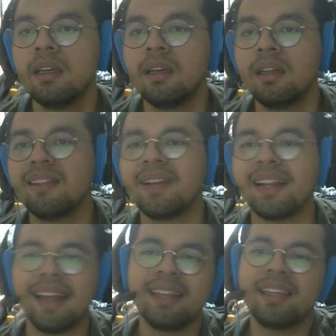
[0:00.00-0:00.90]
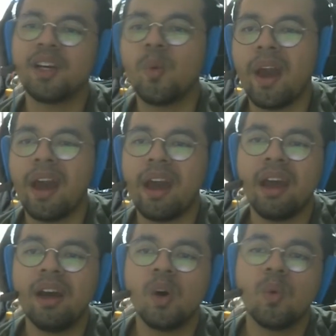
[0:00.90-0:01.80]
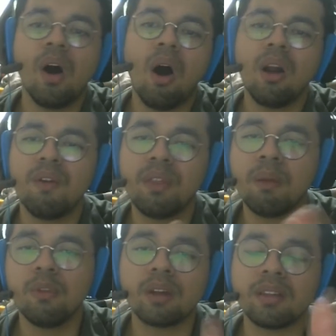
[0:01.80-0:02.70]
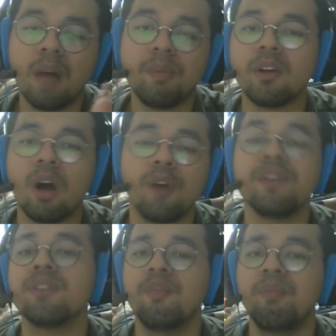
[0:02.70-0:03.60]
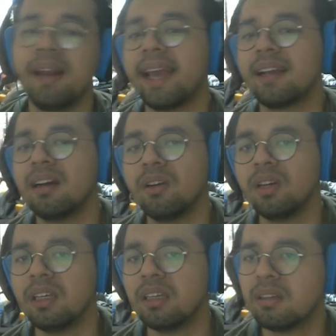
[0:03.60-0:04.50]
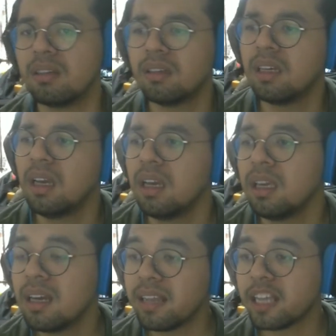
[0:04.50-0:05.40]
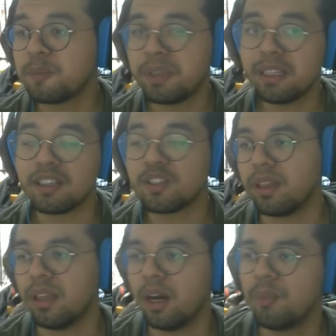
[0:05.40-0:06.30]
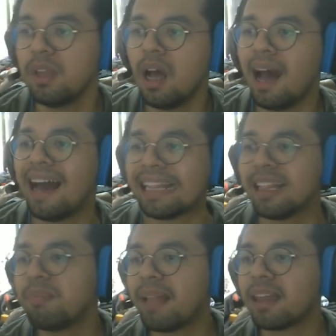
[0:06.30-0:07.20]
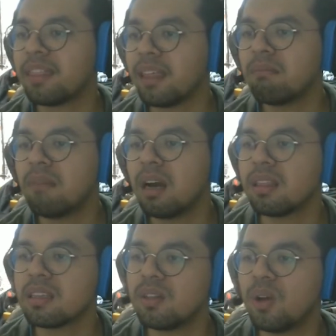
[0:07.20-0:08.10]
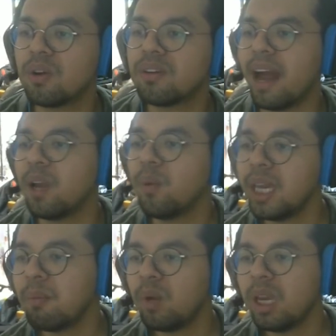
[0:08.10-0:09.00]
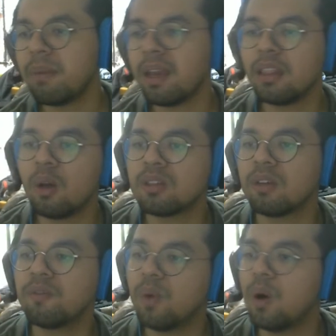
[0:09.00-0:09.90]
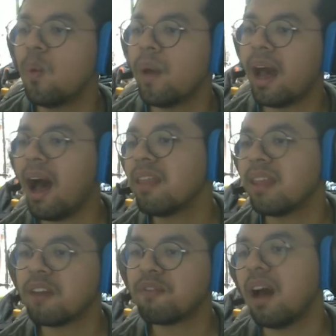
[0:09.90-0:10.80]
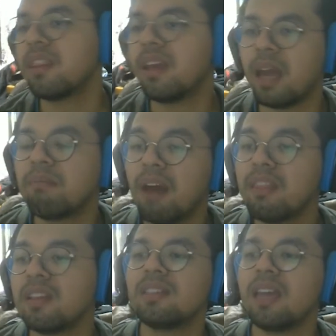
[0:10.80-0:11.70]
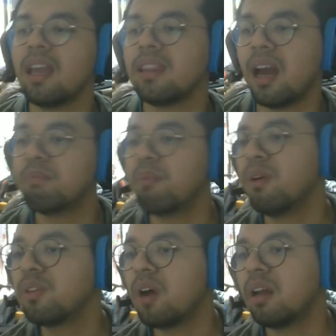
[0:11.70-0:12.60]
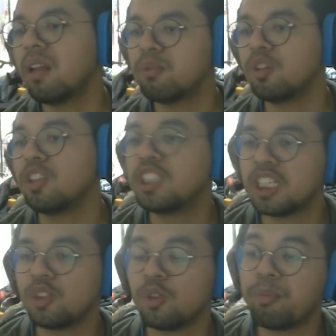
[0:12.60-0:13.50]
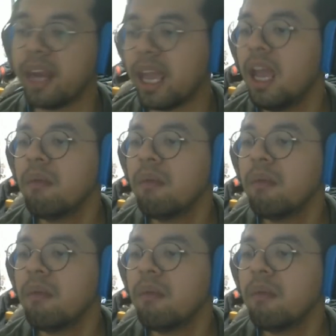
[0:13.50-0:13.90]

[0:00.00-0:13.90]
There's even a line here where were all of them locked up in coffins of black. Oi. Here's the experience one now. A little black thing among the snow crying, weep, weep, in notes of woe, where are thy father and mother? Say they are both gone up to the church to pray.